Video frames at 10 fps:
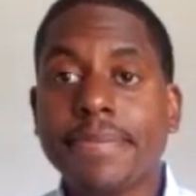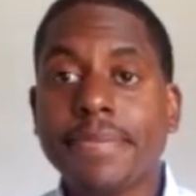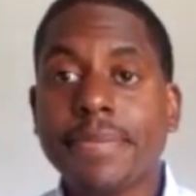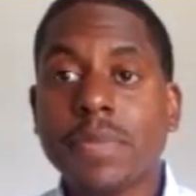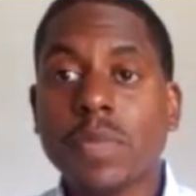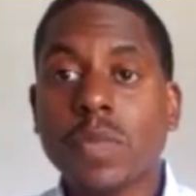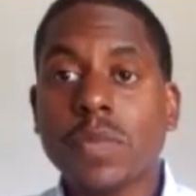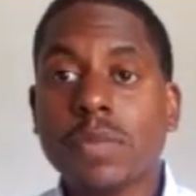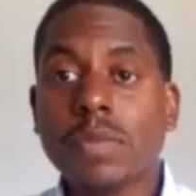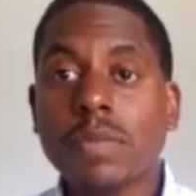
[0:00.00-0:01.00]

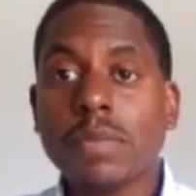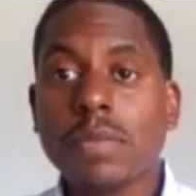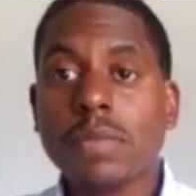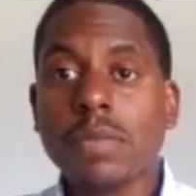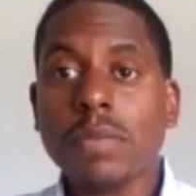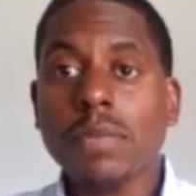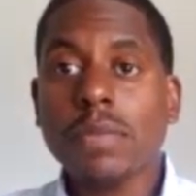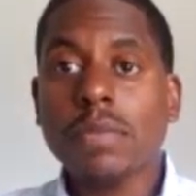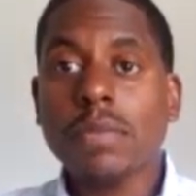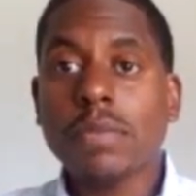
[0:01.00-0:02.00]

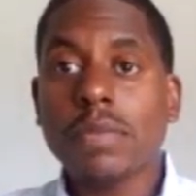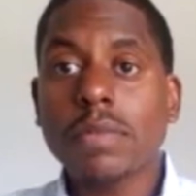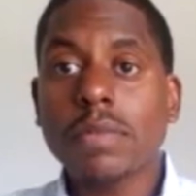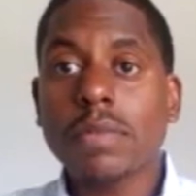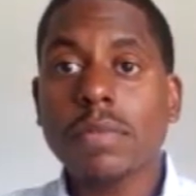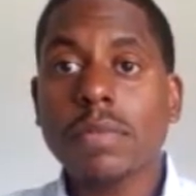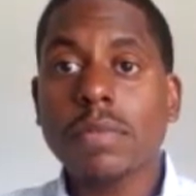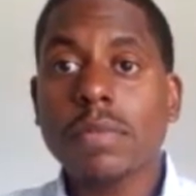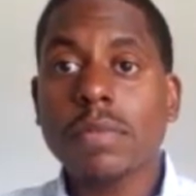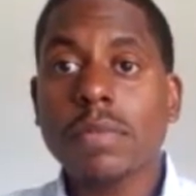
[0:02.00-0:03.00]

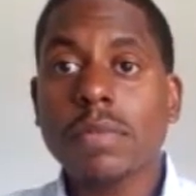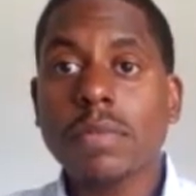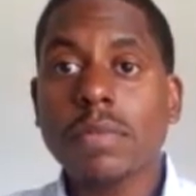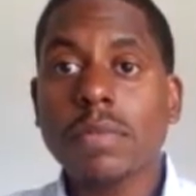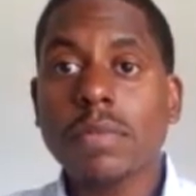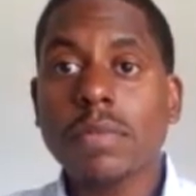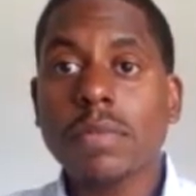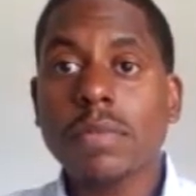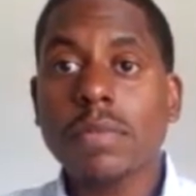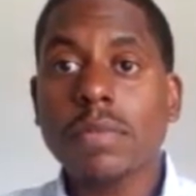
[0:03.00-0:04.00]

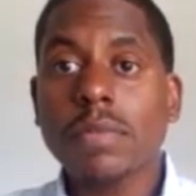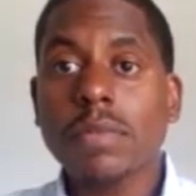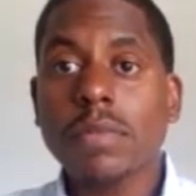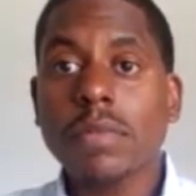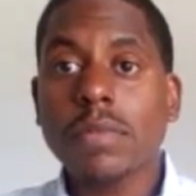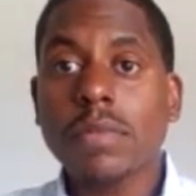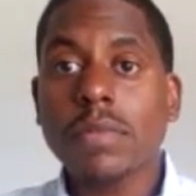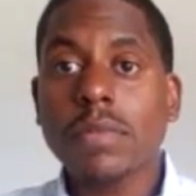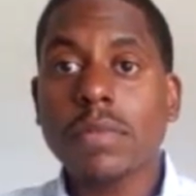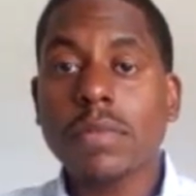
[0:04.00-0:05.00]

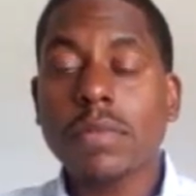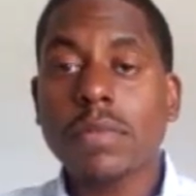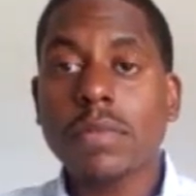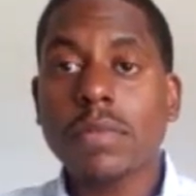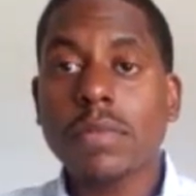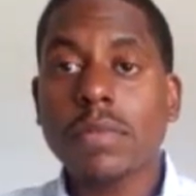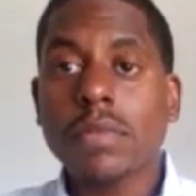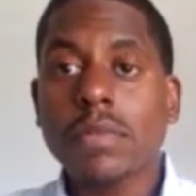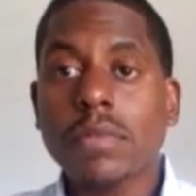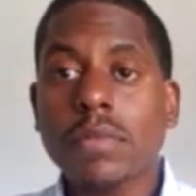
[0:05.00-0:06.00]

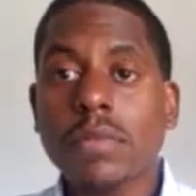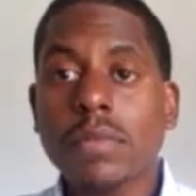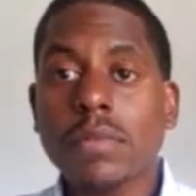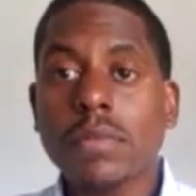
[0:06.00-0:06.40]
No words are spoken by the person on screen.